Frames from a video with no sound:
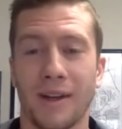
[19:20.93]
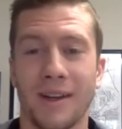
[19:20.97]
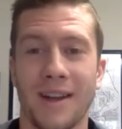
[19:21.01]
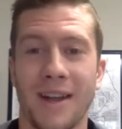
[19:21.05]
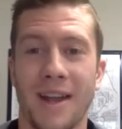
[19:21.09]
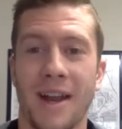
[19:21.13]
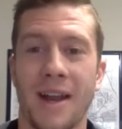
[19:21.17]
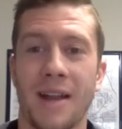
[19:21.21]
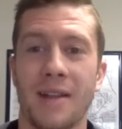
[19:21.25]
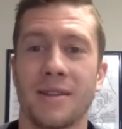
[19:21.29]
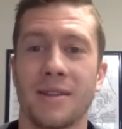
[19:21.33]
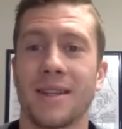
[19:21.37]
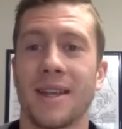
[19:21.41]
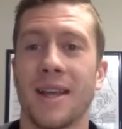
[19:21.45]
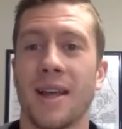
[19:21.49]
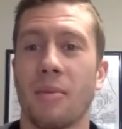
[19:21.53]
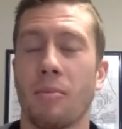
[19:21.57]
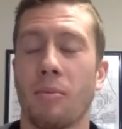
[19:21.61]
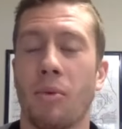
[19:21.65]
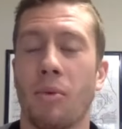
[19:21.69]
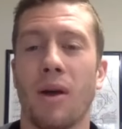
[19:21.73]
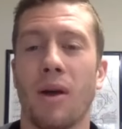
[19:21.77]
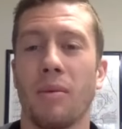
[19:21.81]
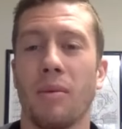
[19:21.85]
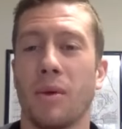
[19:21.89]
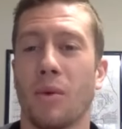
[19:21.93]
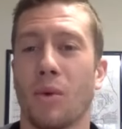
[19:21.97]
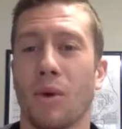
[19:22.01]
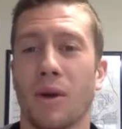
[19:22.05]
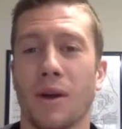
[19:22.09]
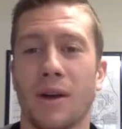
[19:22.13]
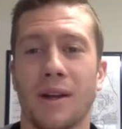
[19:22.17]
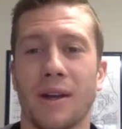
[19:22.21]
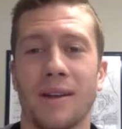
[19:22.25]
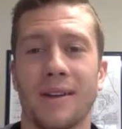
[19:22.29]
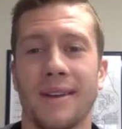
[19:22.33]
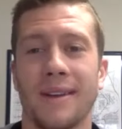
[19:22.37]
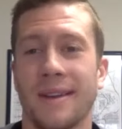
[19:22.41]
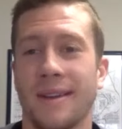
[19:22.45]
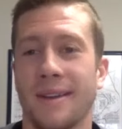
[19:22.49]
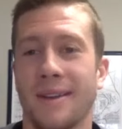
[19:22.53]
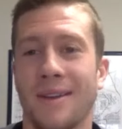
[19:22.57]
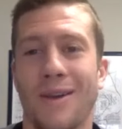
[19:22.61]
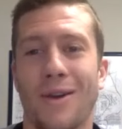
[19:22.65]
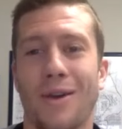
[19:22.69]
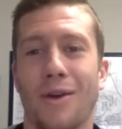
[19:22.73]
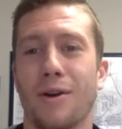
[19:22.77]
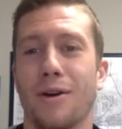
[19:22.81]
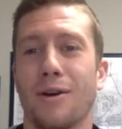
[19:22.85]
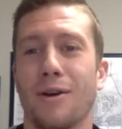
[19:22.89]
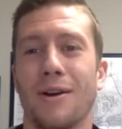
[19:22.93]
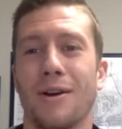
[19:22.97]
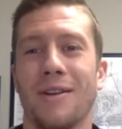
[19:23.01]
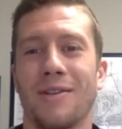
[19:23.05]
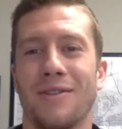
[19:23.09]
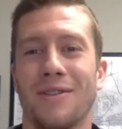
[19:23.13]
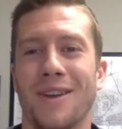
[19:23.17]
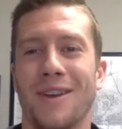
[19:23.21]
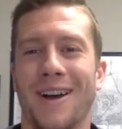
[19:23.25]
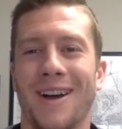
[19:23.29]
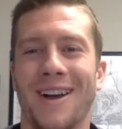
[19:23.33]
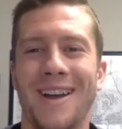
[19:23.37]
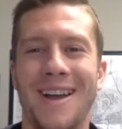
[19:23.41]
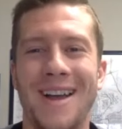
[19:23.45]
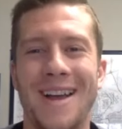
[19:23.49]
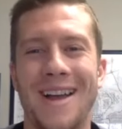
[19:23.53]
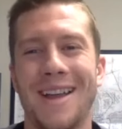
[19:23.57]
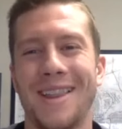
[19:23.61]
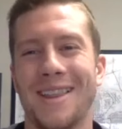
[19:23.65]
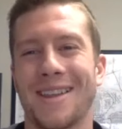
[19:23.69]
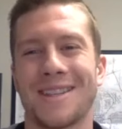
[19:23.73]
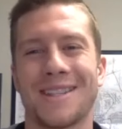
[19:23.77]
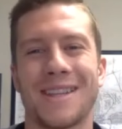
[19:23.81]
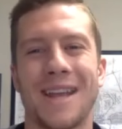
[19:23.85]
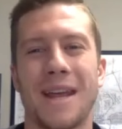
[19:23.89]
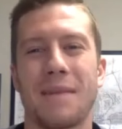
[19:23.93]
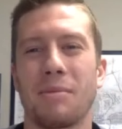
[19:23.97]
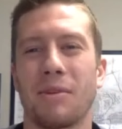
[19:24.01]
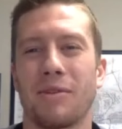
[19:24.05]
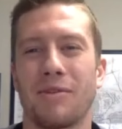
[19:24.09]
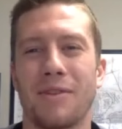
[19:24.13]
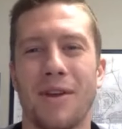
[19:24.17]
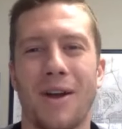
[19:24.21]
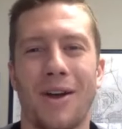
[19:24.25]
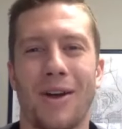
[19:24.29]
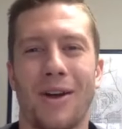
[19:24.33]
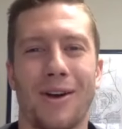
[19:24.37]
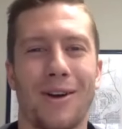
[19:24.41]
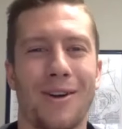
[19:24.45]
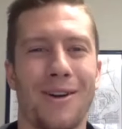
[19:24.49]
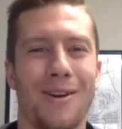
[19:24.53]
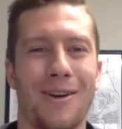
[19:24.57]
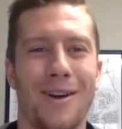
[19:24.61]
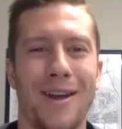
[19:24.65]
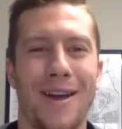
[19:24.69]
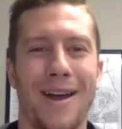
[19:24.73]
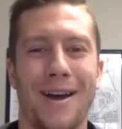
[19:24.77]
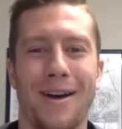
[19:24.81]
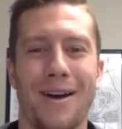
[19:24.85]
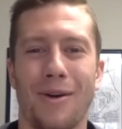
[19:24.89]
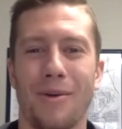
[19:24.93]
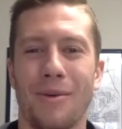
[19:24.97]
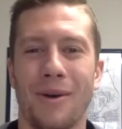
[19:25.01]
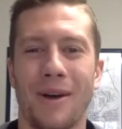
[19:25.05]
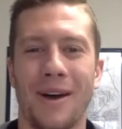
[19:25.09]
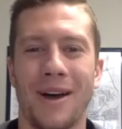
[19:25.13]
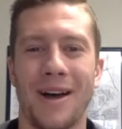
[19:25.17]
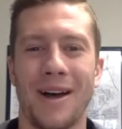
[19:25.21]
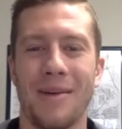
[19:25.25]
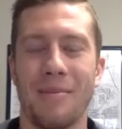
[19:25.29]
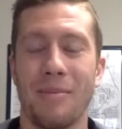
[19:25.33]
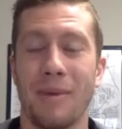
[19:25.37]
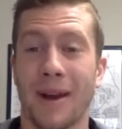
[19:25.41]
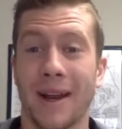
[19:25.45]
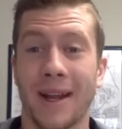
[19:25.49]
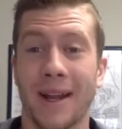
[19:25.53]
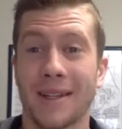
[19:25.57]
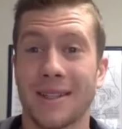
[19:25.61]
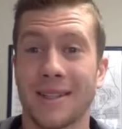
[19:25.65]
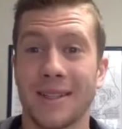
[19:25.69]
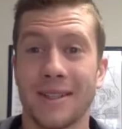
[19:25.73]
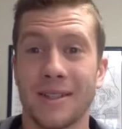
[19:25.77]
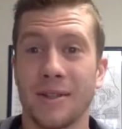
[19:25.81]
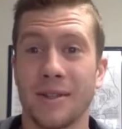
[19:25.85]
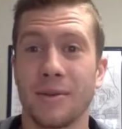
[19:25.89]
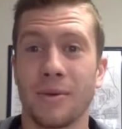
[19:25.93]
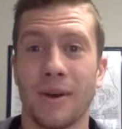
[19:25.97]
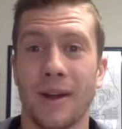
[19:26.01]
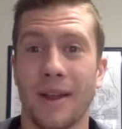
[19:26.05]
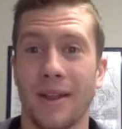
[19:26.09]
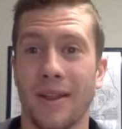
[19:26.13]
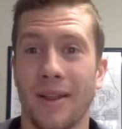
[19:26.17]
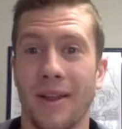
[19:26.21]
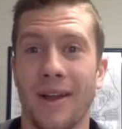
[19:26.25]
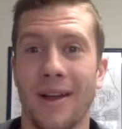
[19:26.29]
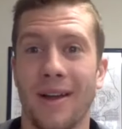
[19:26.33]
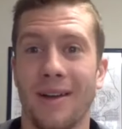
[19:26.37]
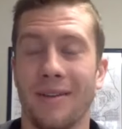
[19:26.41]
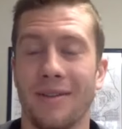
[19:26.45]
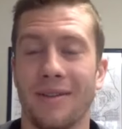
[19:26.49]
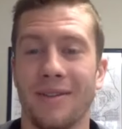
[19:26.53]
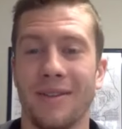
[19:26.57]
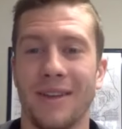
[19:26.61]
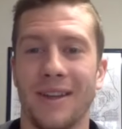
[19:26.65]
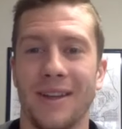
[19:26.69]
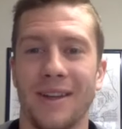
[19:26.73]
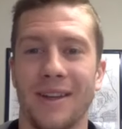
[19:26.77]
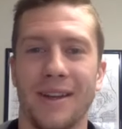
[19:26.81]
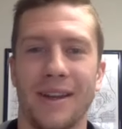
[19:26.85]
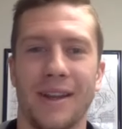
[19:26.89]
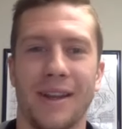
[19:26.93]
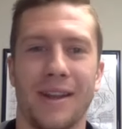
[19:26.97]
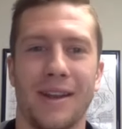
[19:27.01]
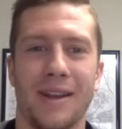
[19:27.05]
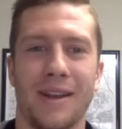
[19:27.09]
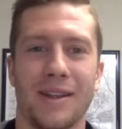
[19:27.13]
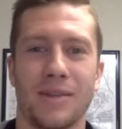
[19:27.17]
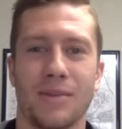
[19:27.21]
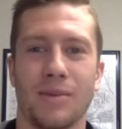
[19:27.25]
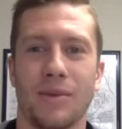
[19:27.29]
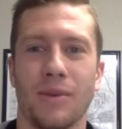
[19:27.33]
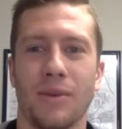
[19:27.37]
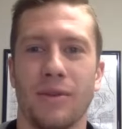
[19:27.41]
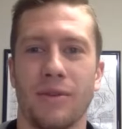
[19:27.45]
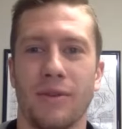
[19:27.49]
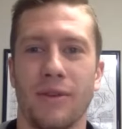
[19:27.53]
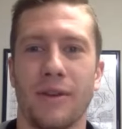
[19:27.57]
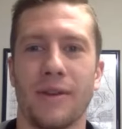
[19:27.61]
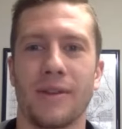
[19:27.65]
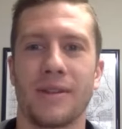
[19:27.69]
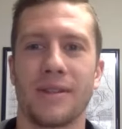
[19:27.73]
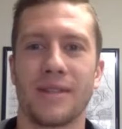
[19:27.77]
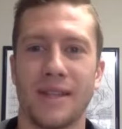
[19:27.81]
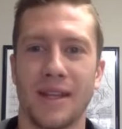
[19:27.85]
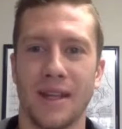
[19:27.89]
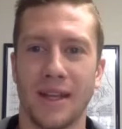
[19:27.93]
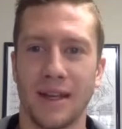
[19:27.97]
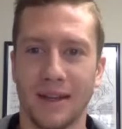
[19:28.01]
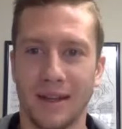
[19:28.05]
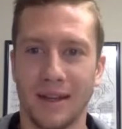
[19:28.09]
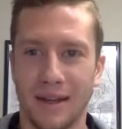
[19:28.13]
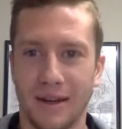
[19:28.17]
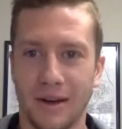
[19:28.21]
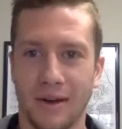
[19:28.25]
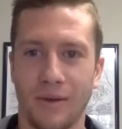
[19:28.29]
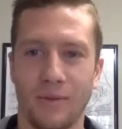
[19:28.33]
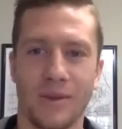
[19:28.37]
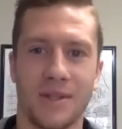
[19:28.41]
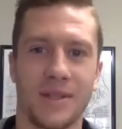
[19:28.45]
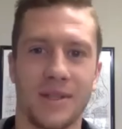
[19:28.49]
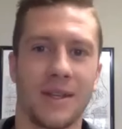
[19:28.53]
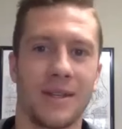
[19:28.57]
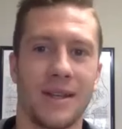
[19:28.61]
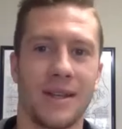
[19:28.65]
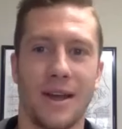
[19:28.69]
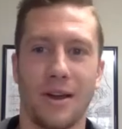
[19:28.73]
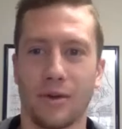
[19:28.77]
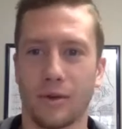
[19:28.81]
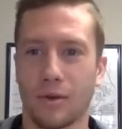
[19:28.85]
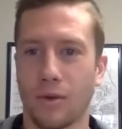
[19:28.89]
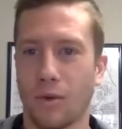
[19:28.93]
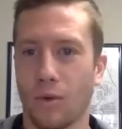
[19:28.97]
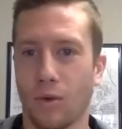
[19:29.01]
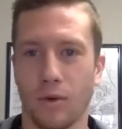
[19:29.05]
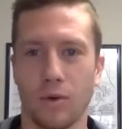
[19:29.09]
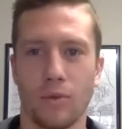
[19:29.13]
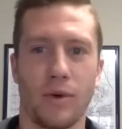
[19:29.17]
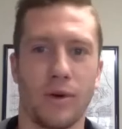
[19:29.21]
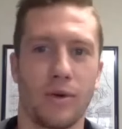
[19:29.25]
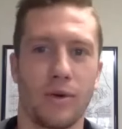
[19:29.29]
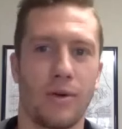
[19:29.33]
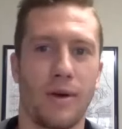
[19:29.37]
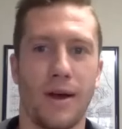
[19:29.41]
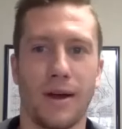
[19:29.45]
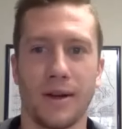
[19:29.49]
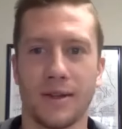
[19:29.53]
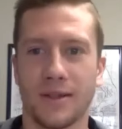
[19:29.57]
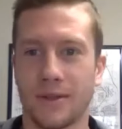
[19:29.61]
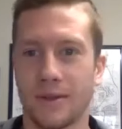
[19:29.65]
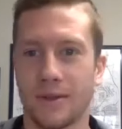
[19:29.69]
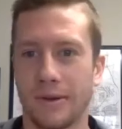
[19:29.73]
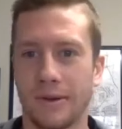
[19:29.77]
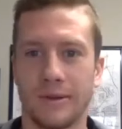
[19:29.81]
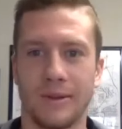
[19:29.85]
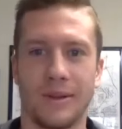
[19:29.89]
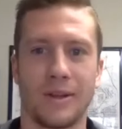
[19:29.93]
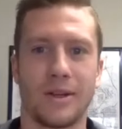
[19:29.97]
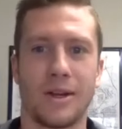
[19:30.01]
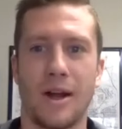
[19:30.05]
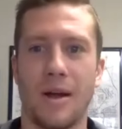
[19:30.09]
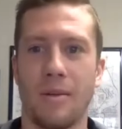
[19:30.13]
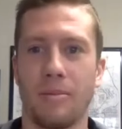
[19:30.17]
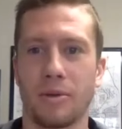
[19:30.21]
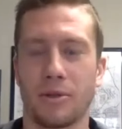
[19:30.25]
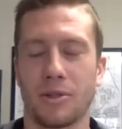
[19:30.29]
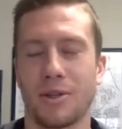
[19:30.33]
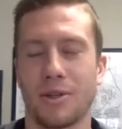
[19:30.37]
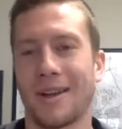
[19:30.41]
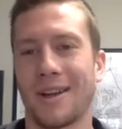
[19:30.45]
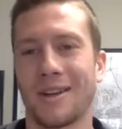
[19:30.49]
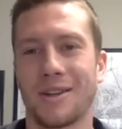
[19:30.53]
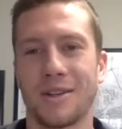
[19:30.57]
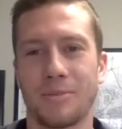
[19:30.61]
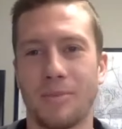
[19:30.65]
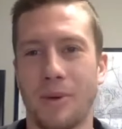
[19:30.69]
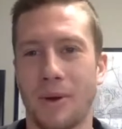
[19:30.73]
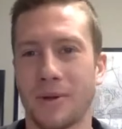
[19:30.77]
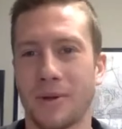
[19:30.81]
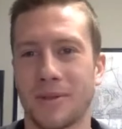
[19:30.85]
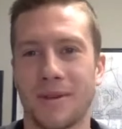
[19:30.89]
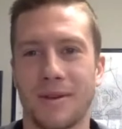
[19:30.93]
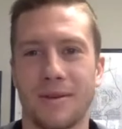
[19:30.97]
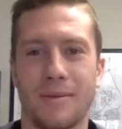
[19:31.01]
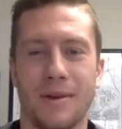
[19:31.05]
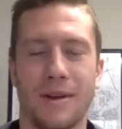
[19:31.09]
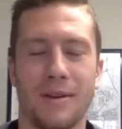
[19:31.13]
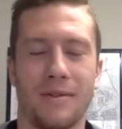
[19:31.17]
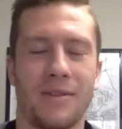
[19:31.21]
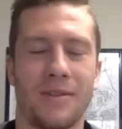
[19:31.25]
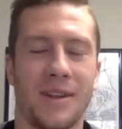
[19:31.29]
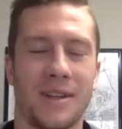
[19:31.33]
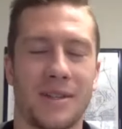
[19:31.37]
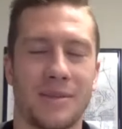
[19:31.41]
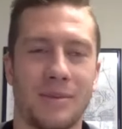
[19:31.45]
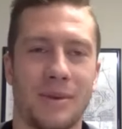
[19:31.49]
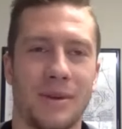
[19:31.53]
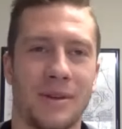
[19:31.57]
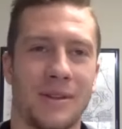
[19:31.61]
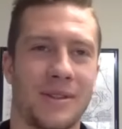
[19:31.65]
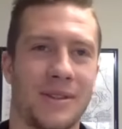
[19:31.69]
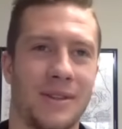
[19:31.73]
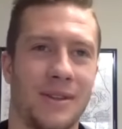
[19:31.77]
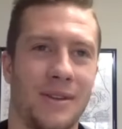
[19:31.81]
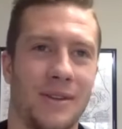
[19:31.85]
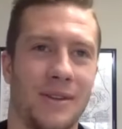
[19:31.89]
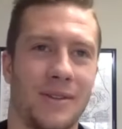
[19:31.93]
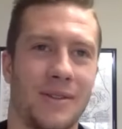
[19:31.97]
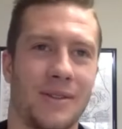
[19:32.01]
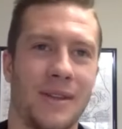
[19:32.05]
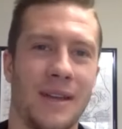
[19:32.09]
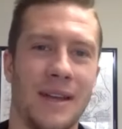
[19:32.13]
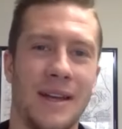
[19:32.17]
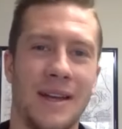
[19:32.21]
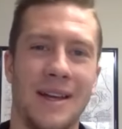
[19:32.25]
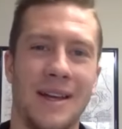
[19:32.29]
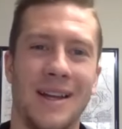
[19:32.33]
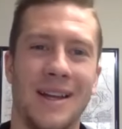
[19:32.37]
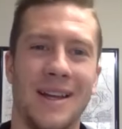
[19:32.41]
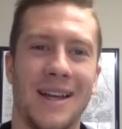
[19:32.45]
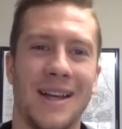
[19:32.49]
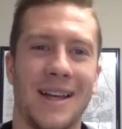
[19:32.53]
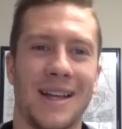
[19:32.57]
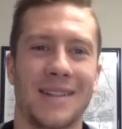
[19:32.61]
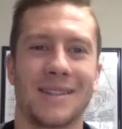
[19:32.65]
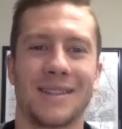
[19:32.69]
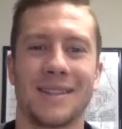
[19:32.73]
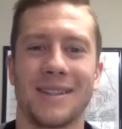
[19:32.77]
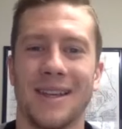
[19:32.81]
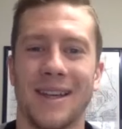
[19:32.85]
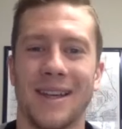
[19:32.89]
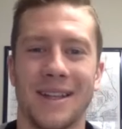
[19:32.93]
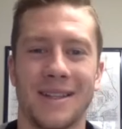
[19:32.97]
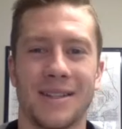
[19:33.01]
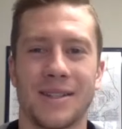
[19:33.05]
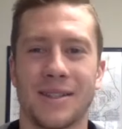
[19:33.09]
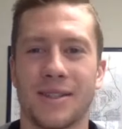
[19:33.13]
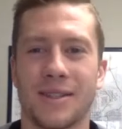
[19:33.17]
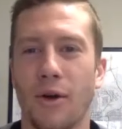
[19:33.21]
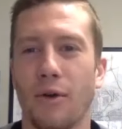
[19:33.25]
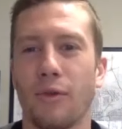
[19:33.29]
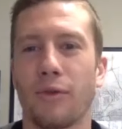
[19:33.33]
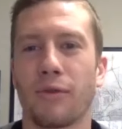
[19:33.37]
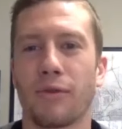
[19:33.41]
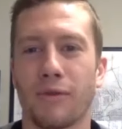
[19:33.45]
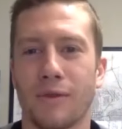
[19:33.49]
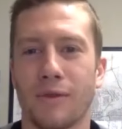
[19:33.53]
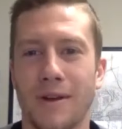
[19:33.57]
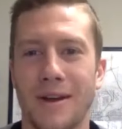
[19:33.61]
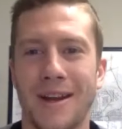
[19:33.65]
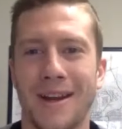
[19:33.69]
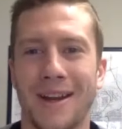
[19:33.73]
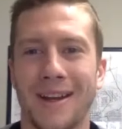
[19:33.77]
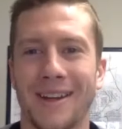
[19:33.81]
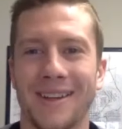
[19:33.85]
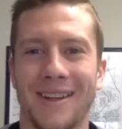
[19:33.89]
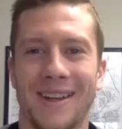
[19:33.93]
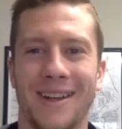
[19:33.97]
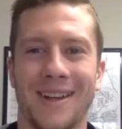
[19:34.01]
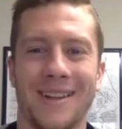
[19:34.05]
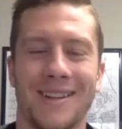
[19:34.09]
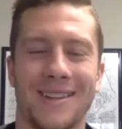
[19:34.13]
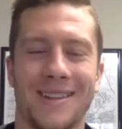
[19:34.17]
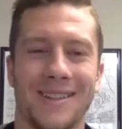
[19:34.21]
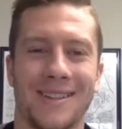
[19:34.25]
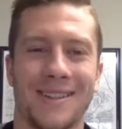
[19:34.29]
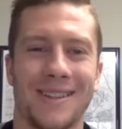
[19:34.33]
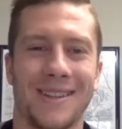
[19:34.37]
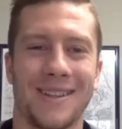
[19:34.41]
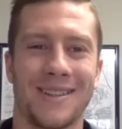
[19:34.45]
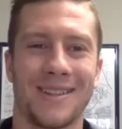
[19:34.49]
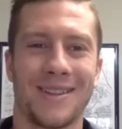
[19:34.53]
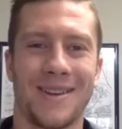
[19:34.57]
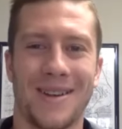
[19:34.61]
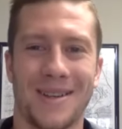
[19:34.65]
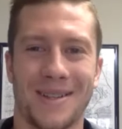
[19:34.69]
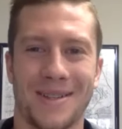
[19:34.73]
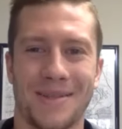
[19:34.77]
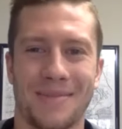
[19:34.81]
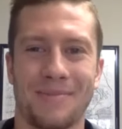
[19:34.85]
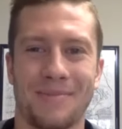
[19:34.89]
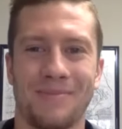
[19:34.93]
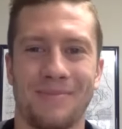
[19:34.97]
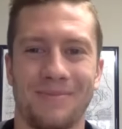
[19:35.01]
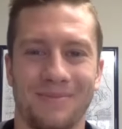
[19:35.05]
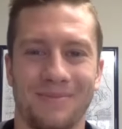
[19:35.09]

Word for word: And I'd say I'm probably working harder, if not the same, if not harder now, but I get to do what I love. And it's really fun seeing, we sit down and Quarter 1 rocks are accomplishing. I just posted them on Facebook. So it's so freeing, and it's awesome.